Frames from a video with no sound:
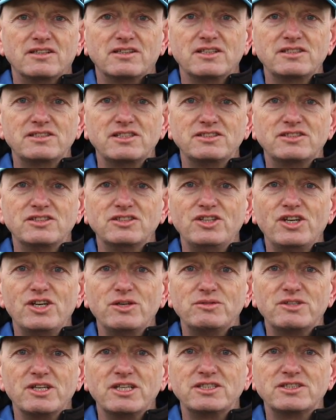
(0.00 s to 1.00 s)
This is the
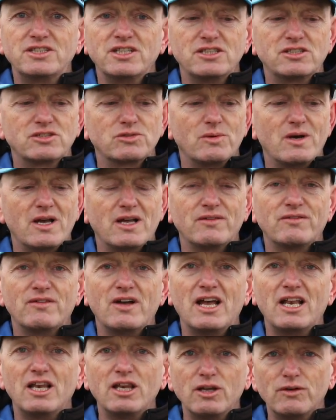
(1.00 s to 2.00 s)
new DC12.
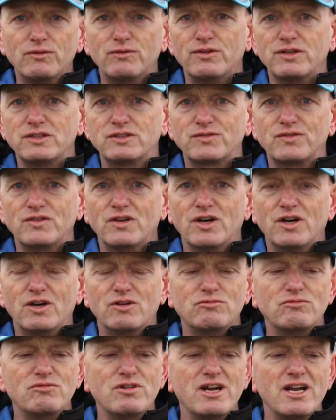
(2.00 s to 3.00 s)
I love this
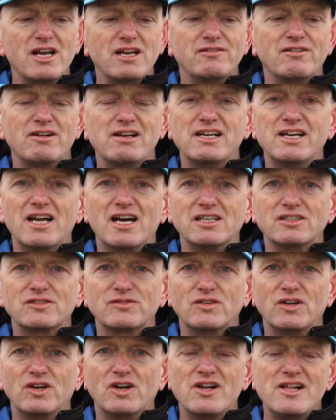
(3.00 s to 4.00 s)
float, really, really nice
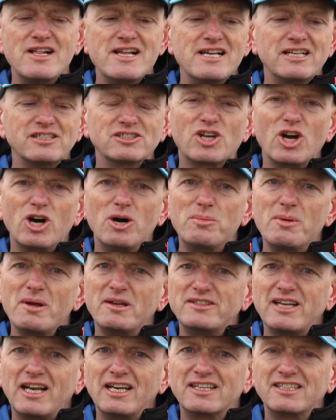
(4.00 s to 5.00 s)
float. It's got a bit
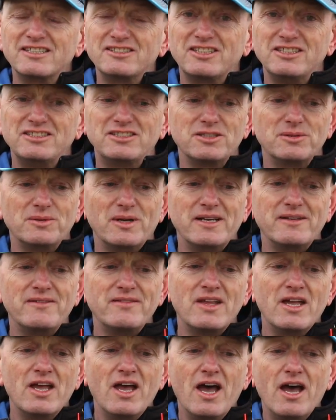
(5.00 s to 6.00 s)
of delicacy to it.
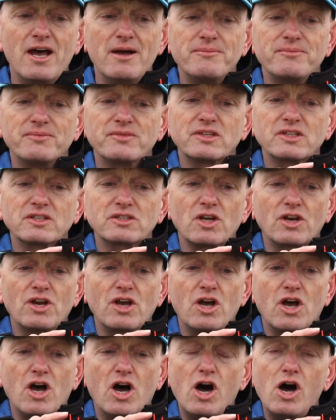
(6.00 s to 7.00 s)
Got
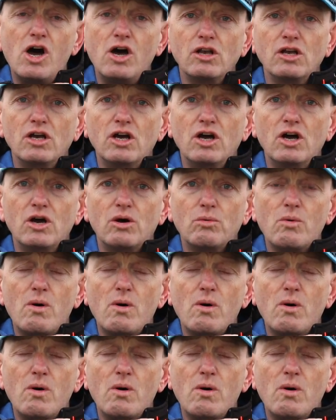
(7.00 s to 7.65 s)
a hollow